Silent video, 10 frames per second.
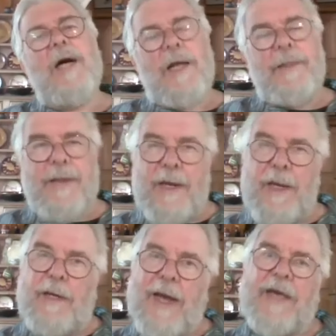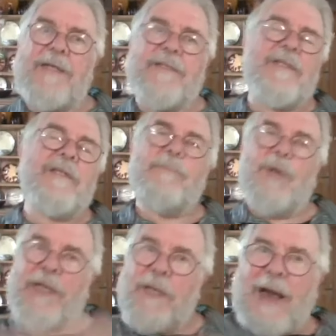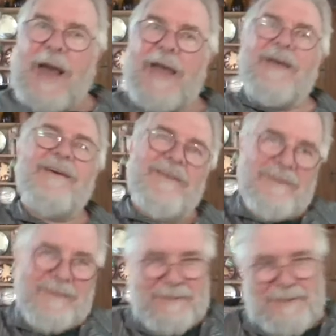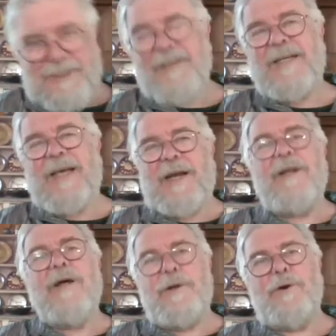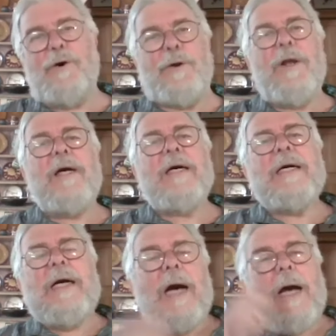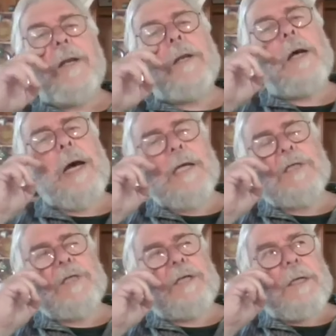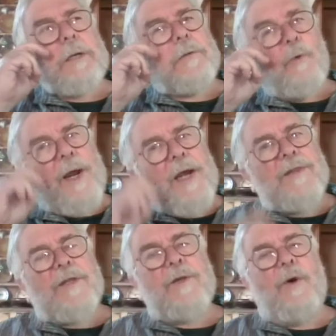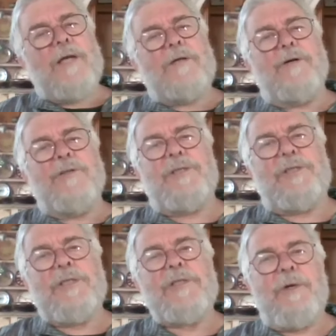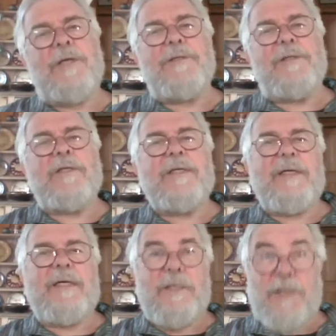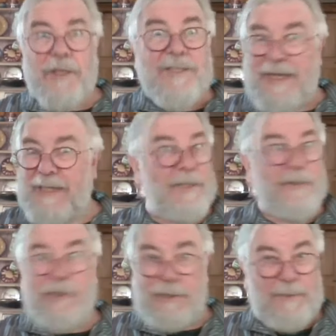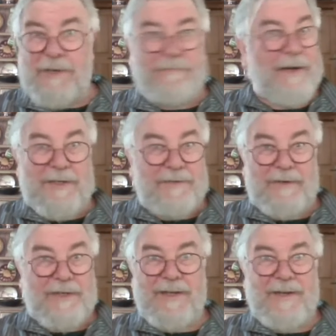and then at night, pulling it back to start again at dawn. And actually, the way that the White Horse is situated, it does that incredibly effectively.